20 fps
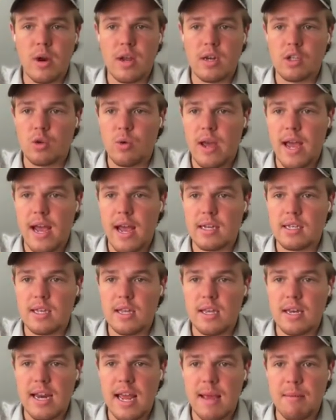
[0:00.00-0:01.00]
So it has
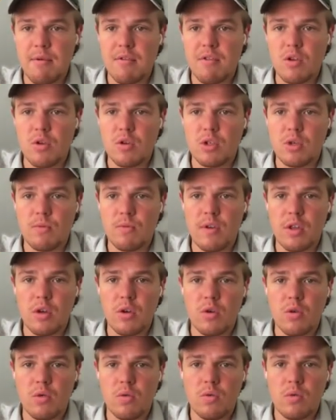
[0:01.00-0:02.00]
the name of the YouTube video,